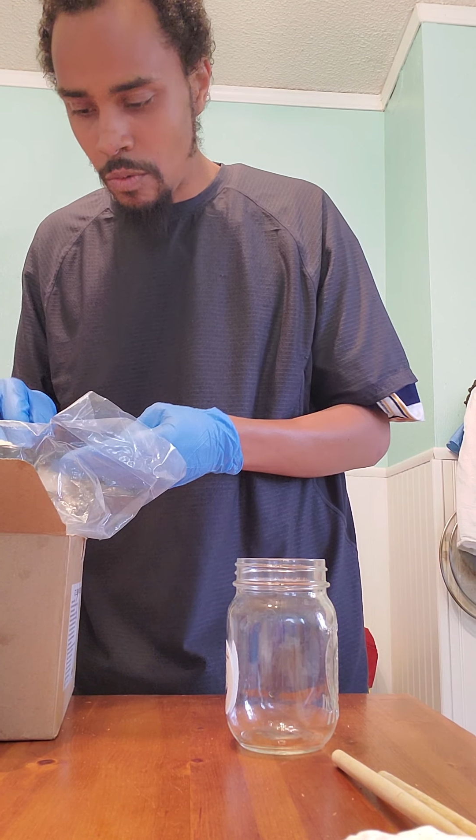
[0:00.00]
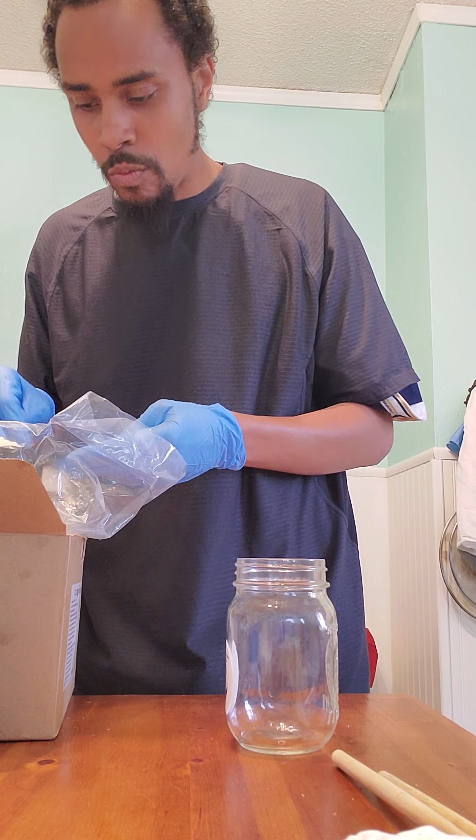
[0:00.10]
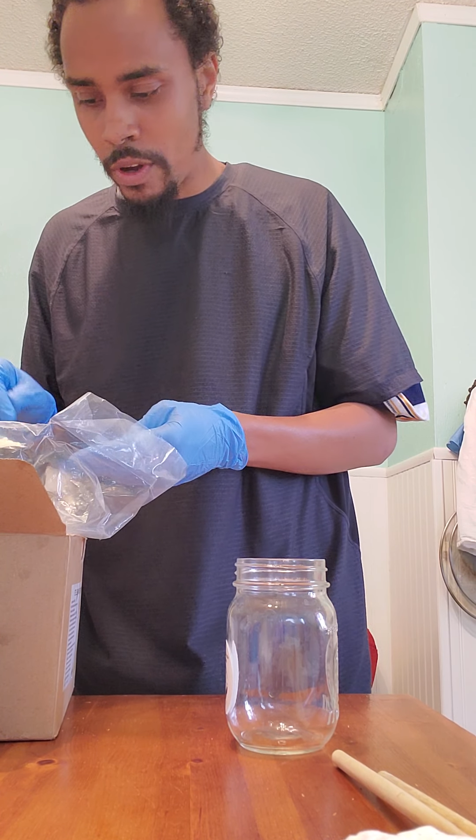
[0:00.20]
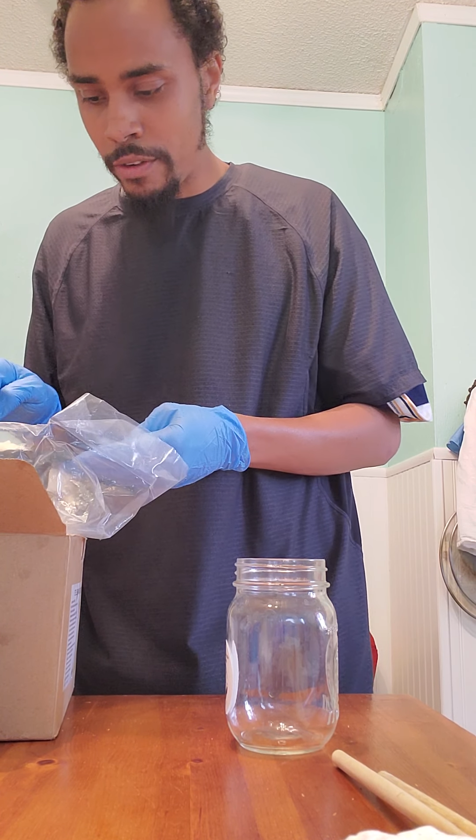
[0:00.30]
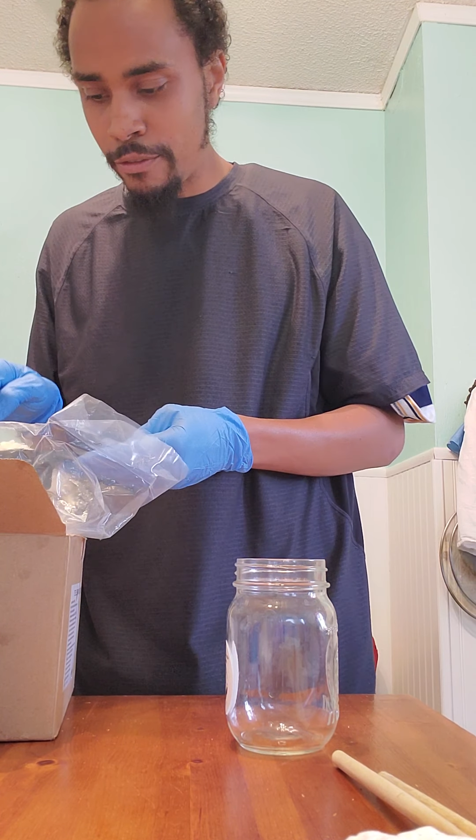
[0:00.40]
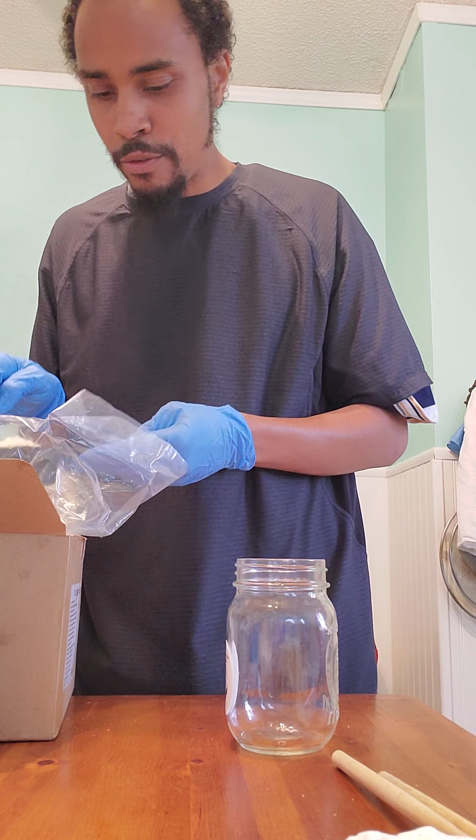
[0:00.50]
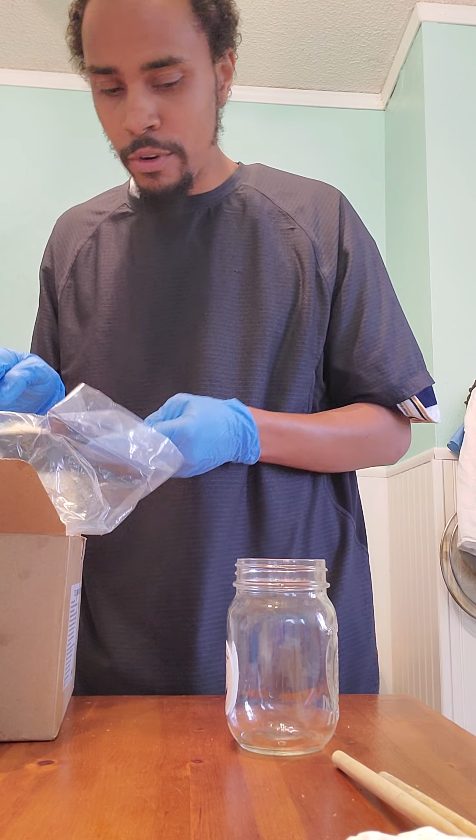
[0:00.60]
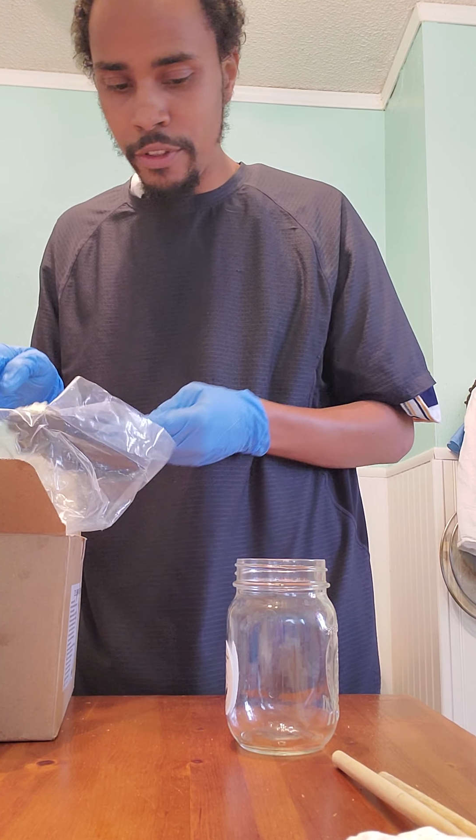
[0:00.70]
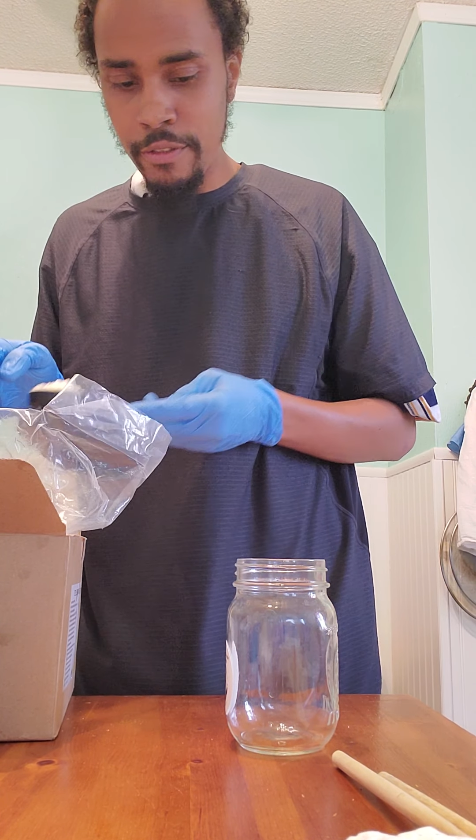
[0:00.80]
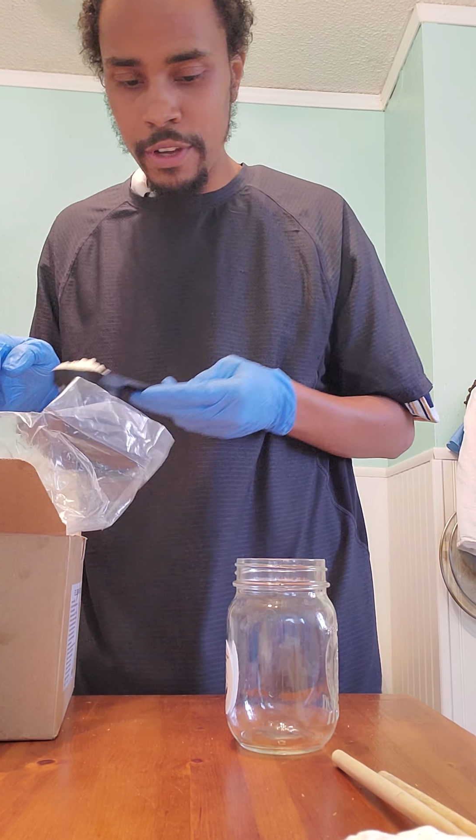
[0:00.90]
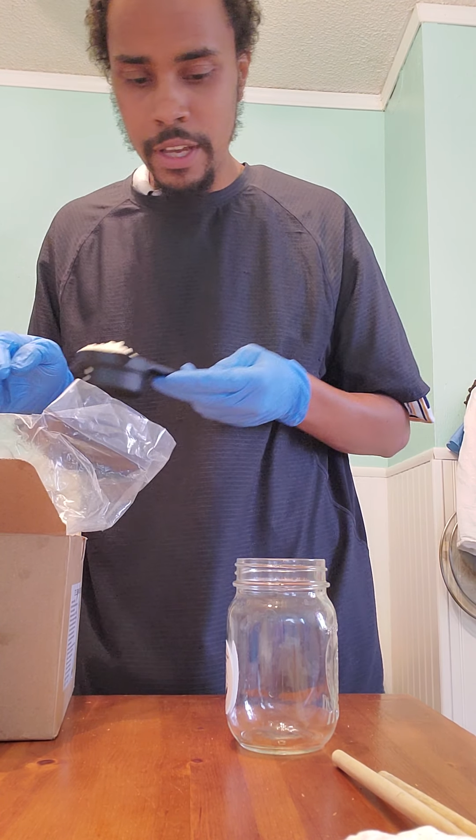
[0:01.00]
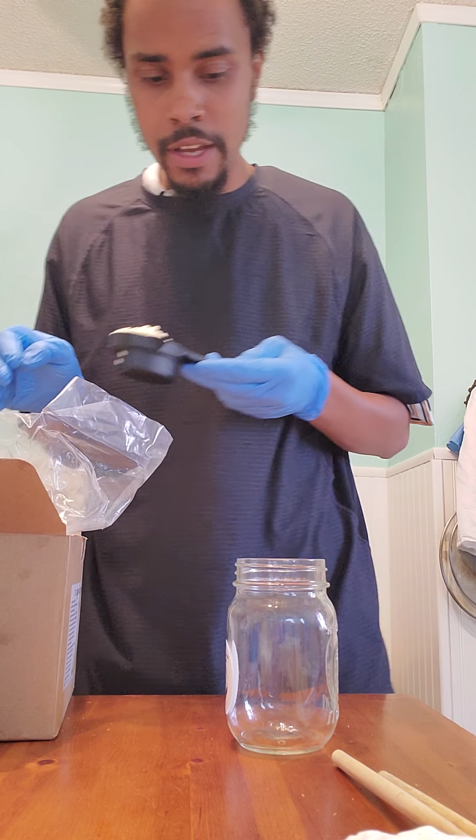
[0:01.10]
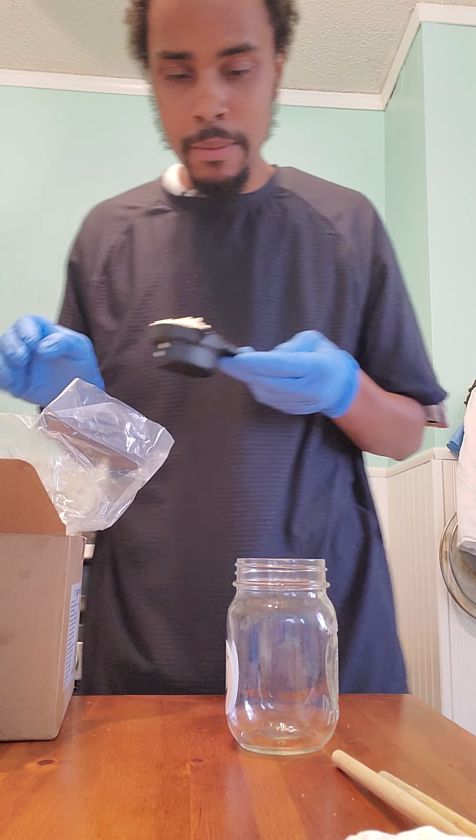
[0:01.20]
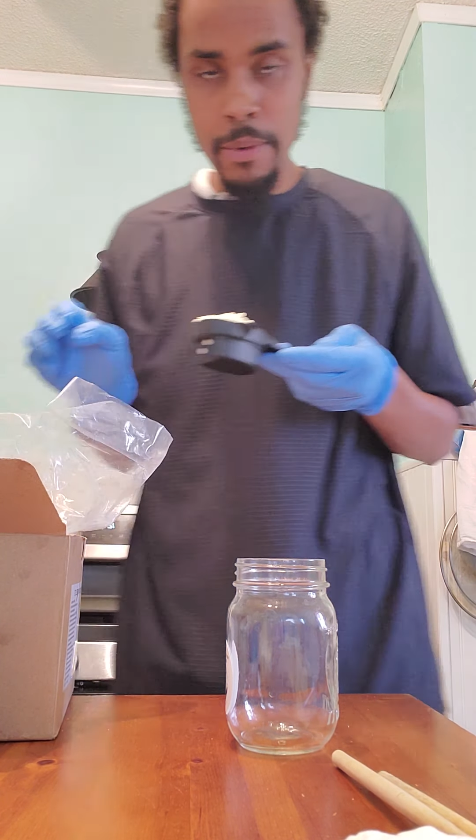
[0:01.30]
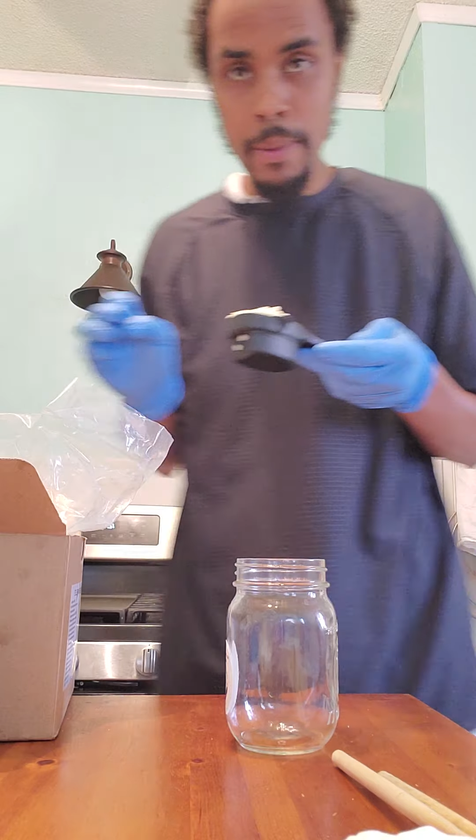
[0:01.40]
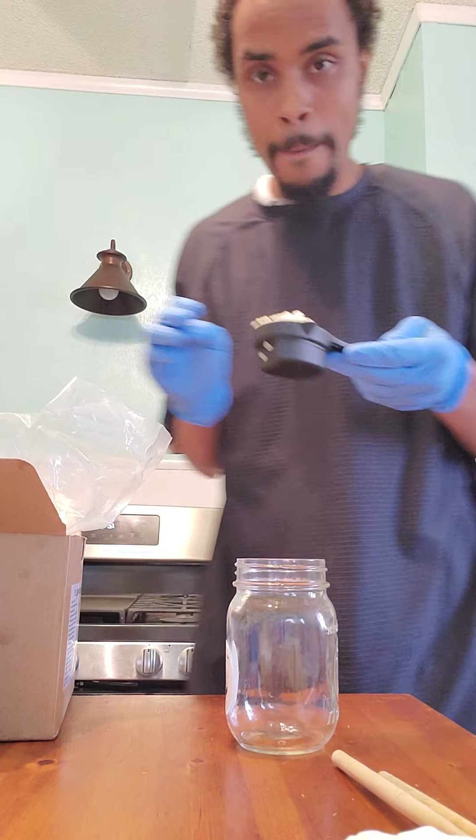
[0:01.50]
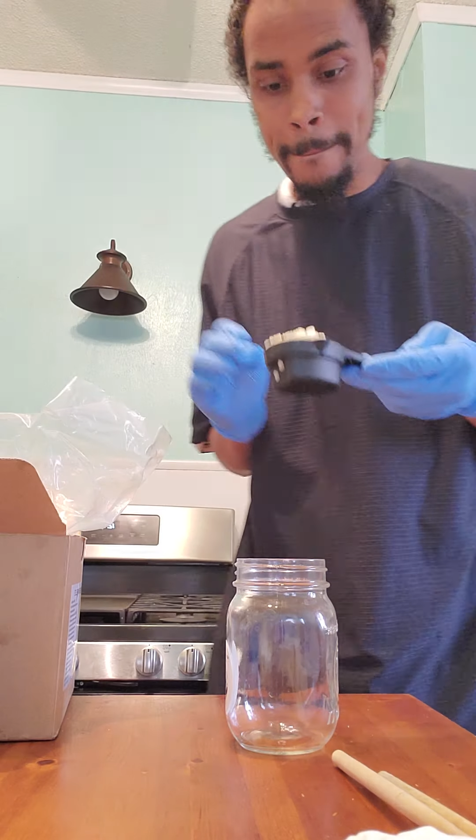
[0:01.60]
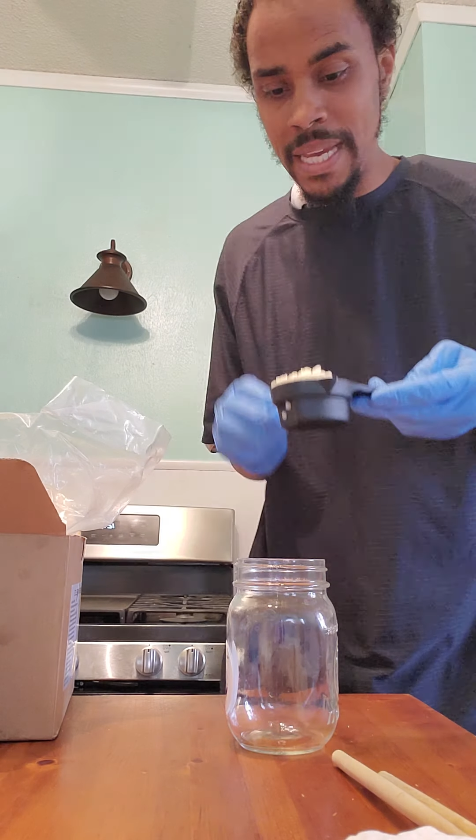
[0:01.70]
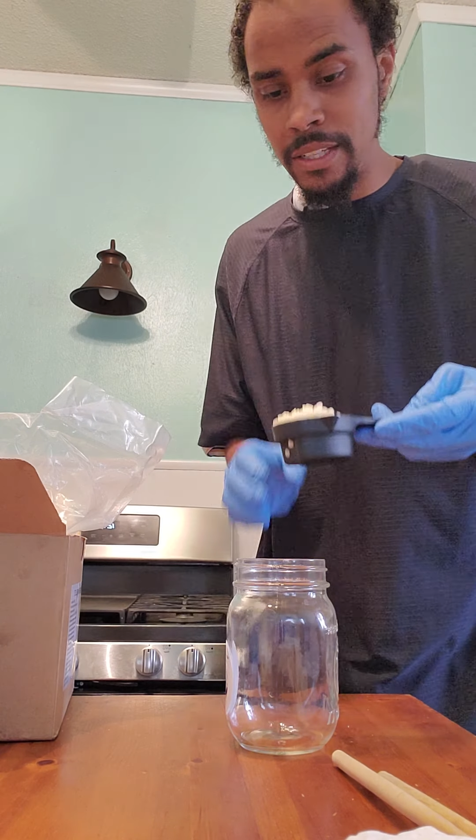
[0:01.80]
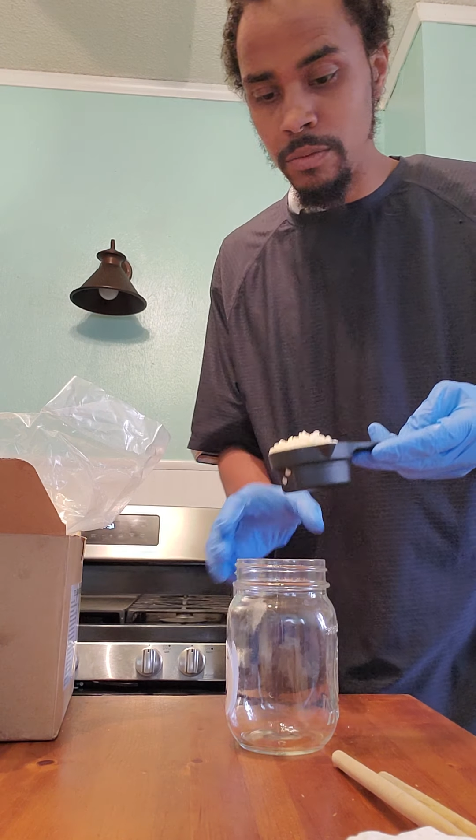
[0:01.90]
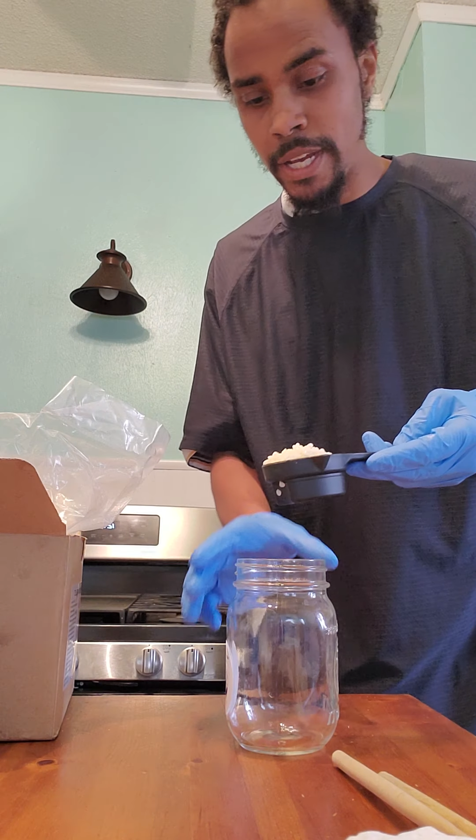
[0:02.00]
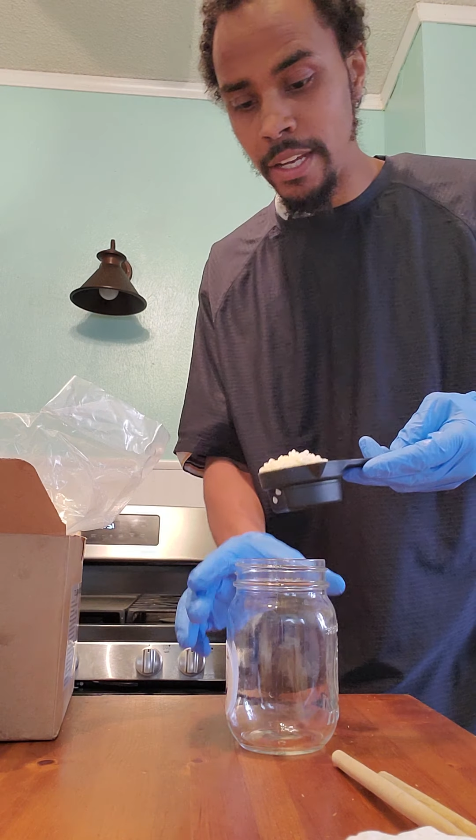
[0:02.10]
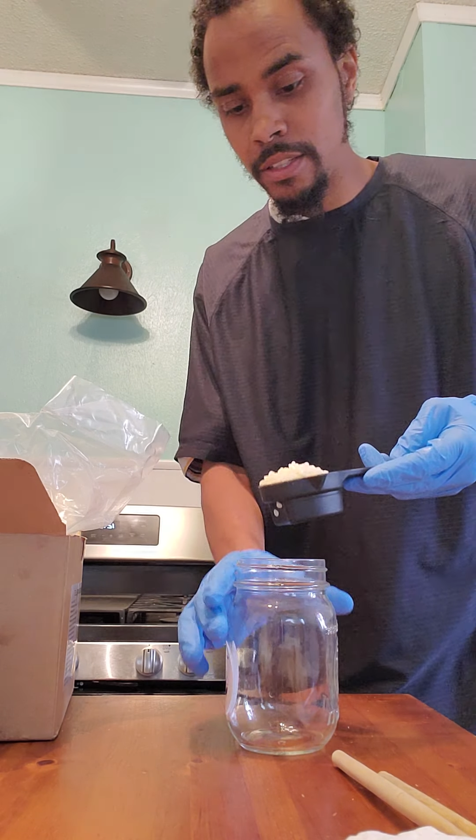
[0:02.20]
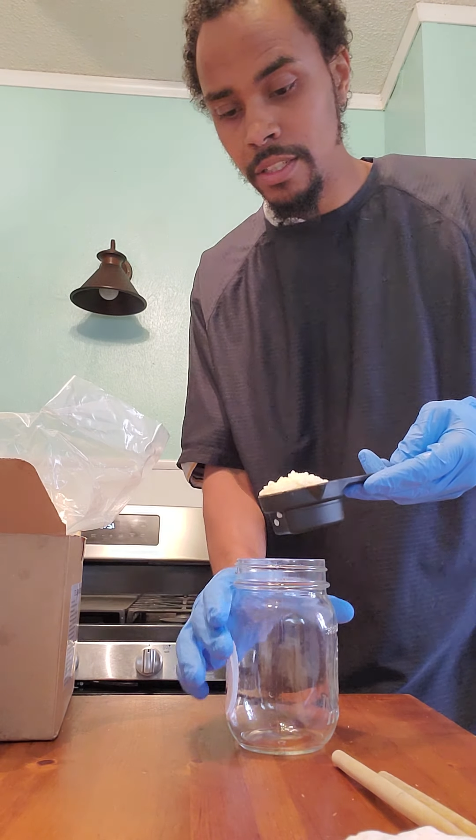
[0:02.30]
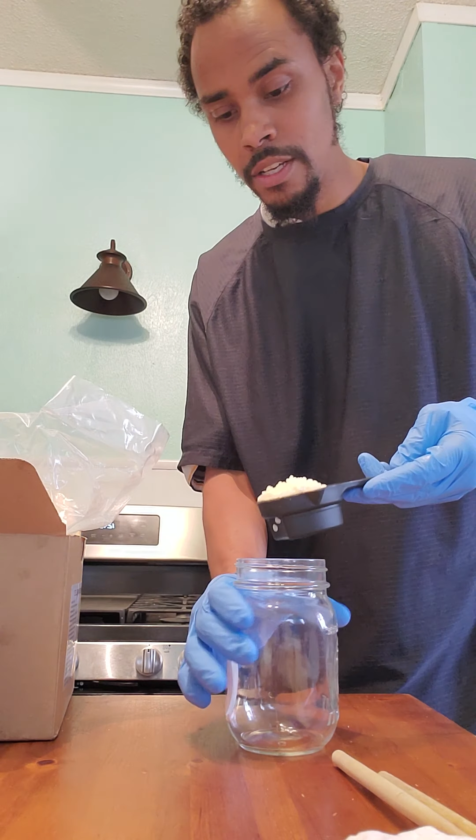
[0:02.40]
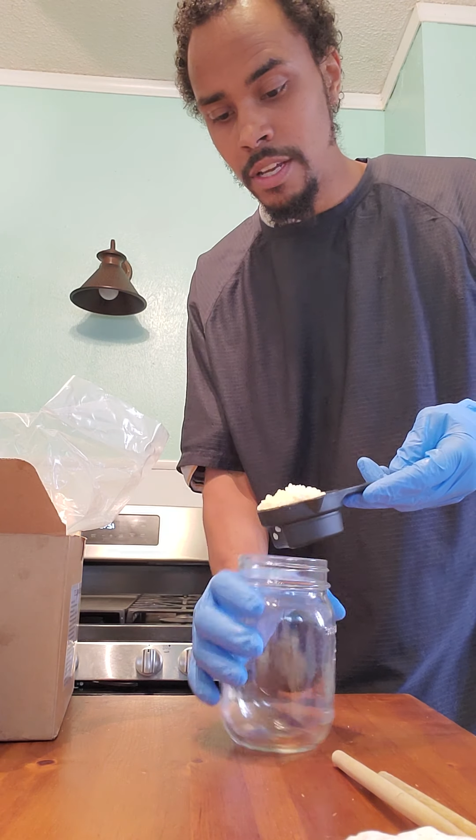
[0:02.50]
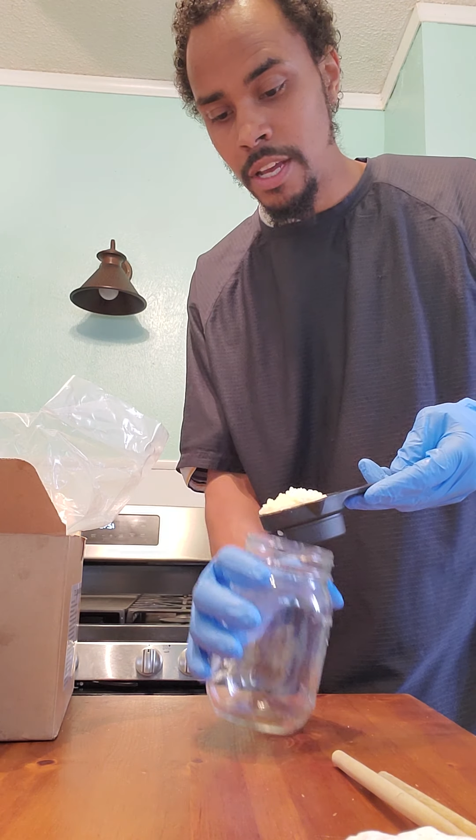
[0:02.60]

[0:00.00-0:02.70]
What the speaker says: 1/4 of a cup beeswax.